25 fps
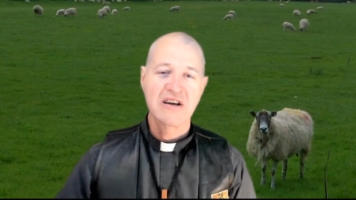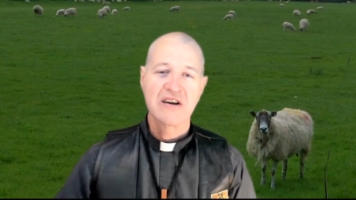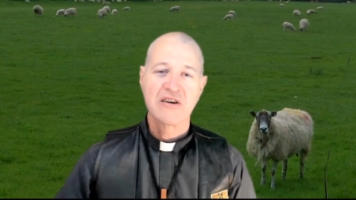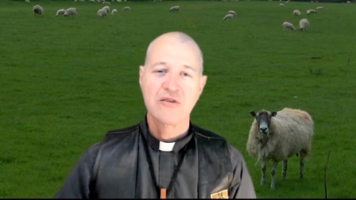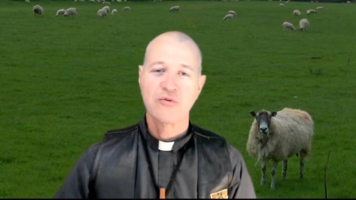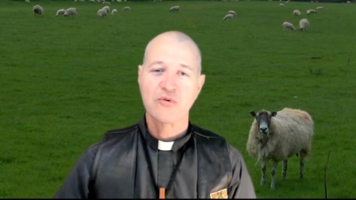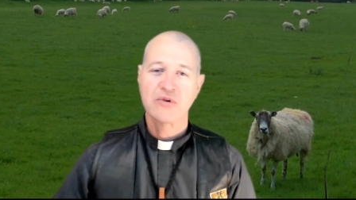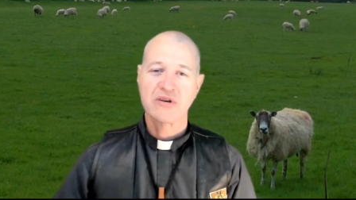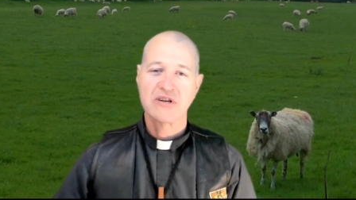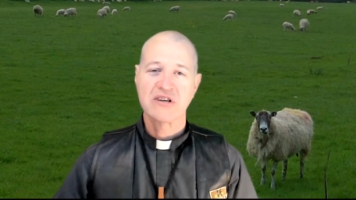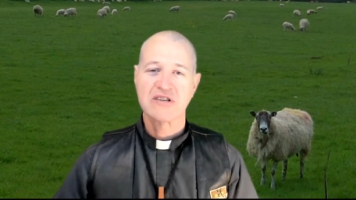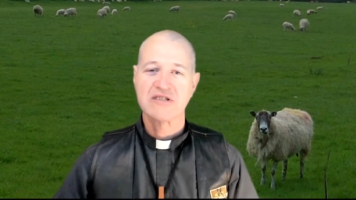
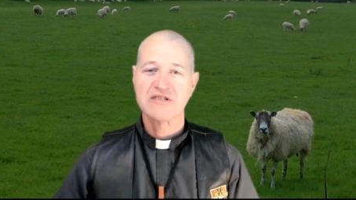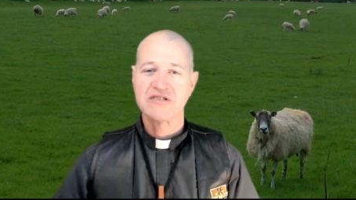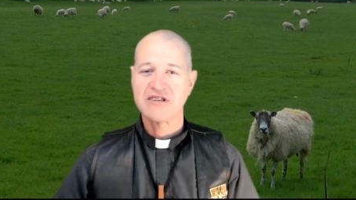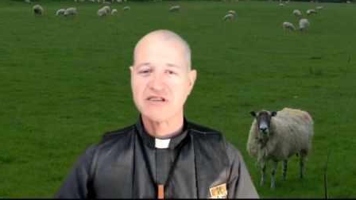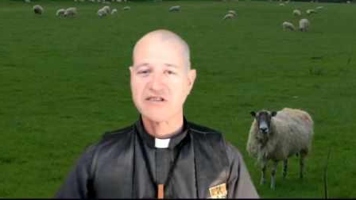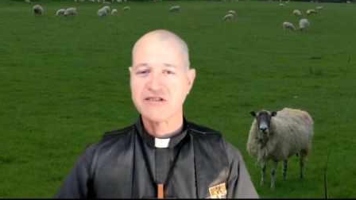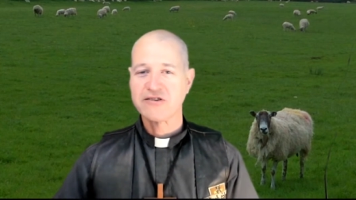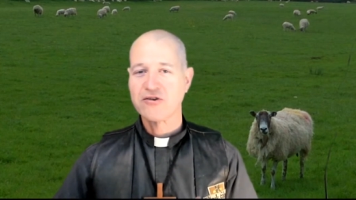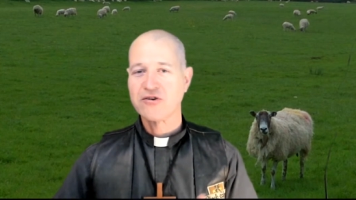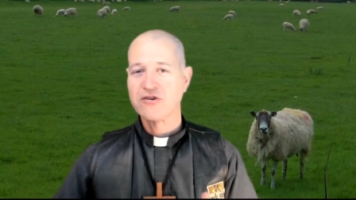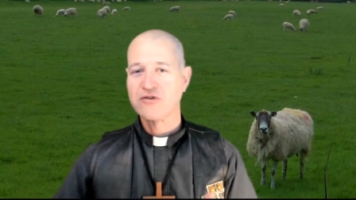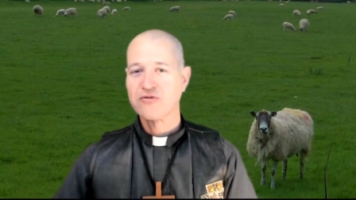We can sit
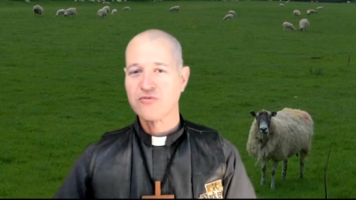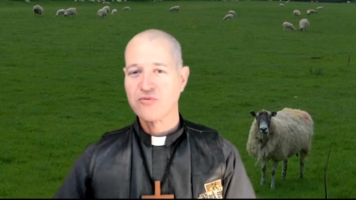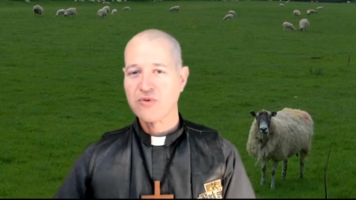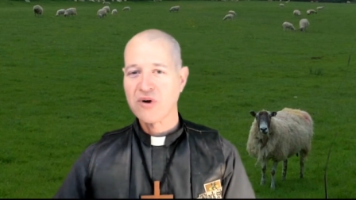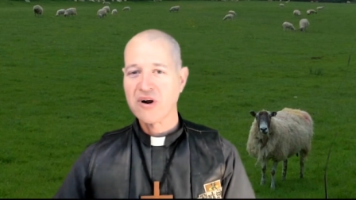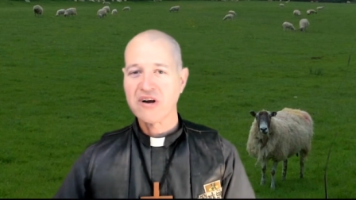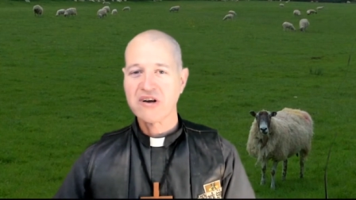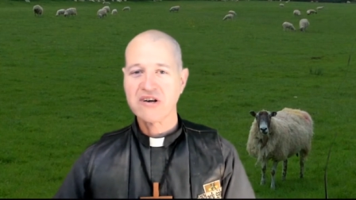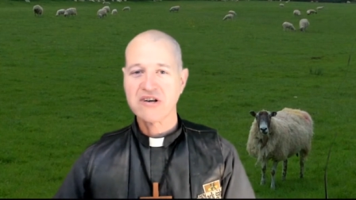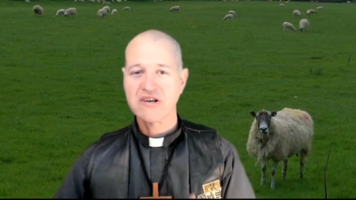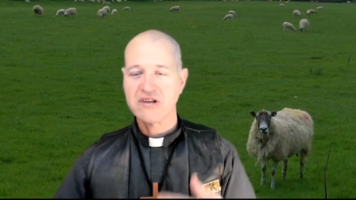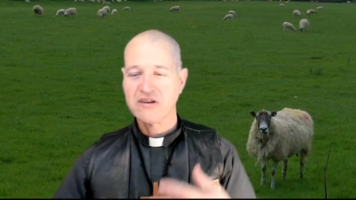there and
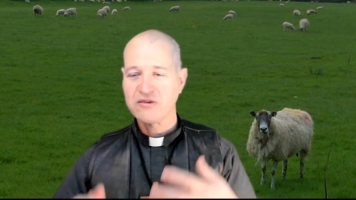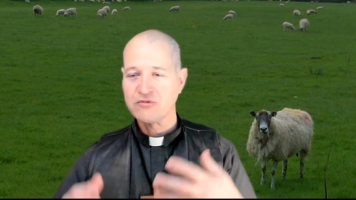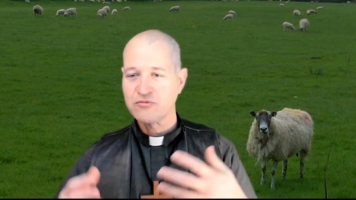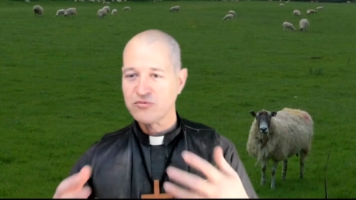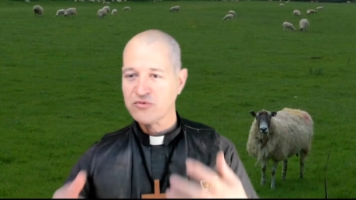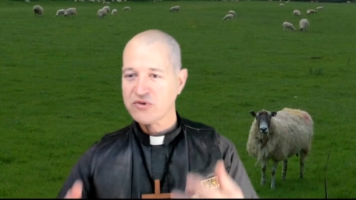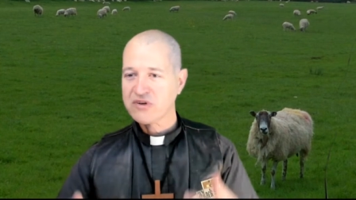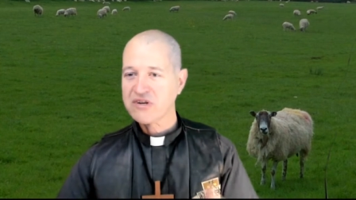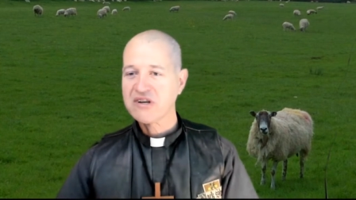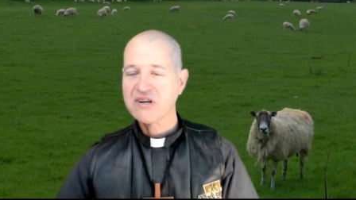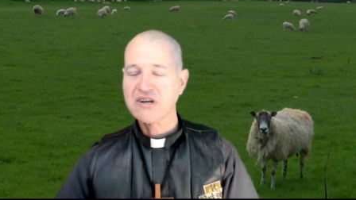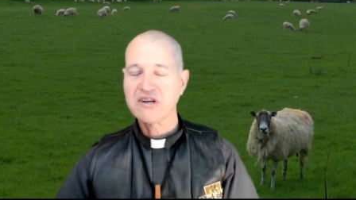write and
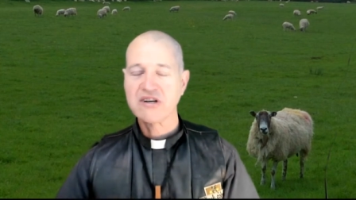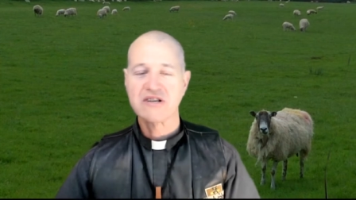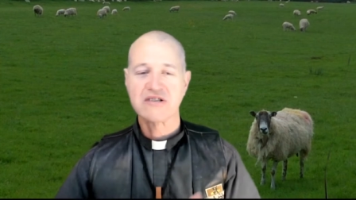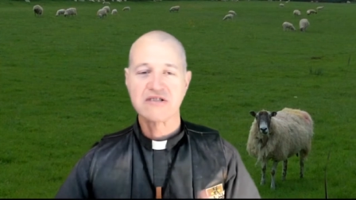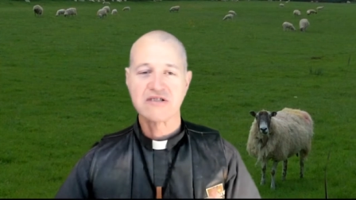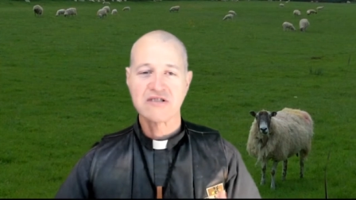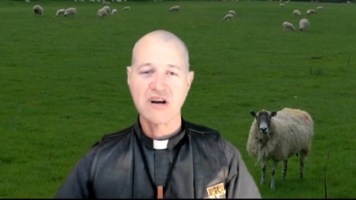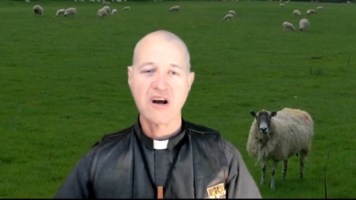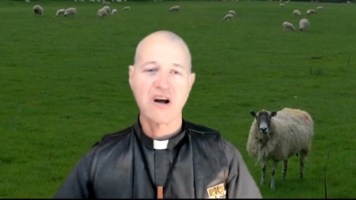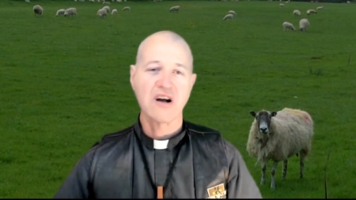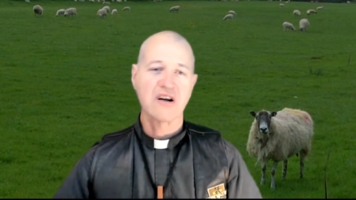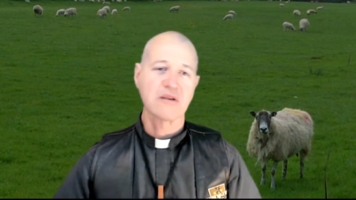read and
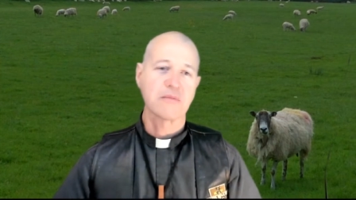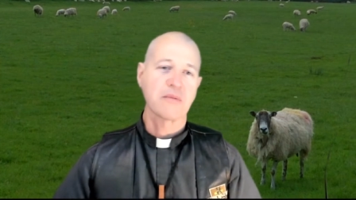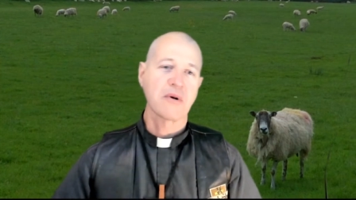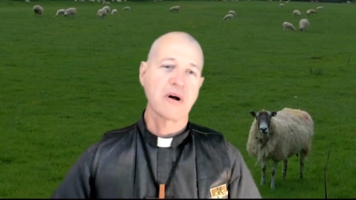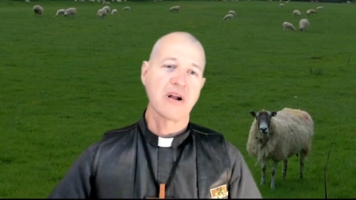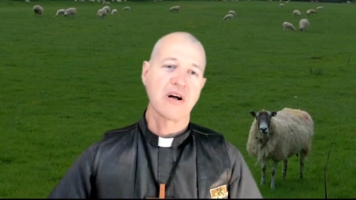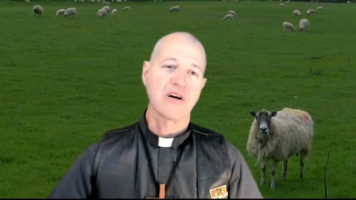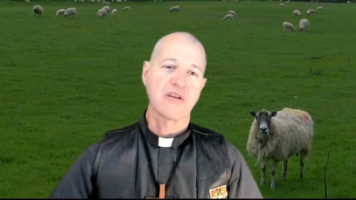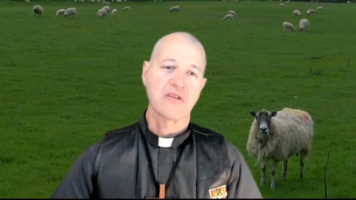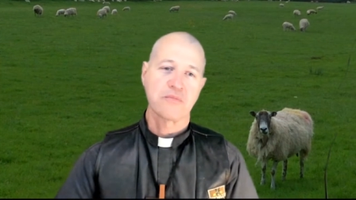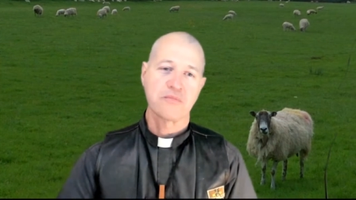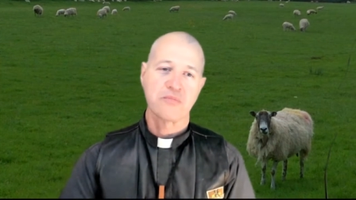talk about
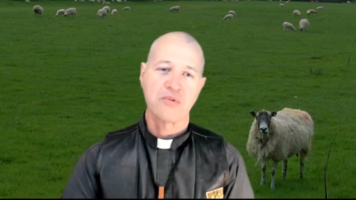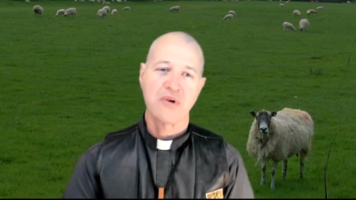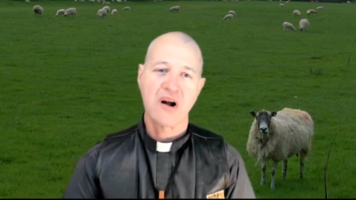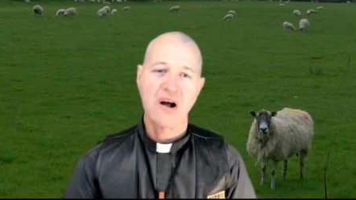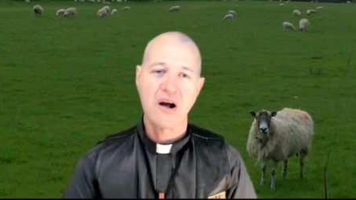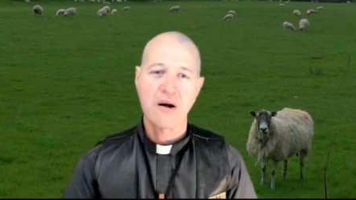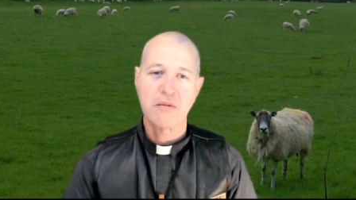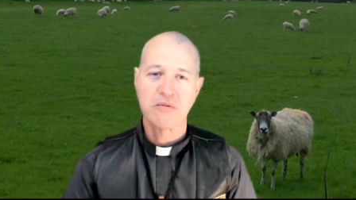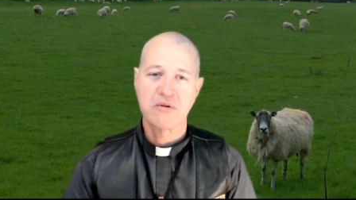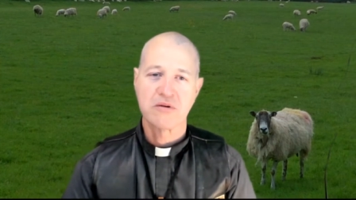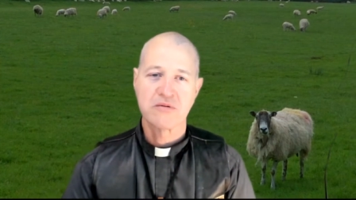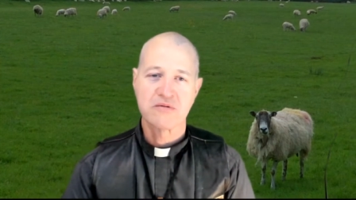all the
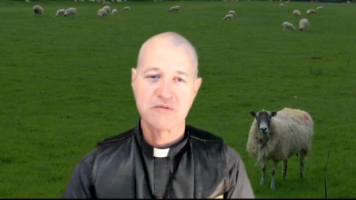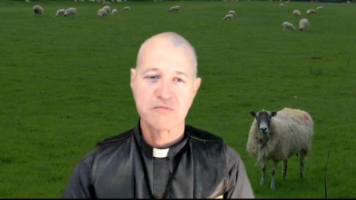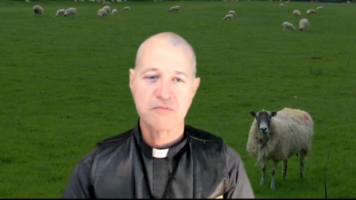problems,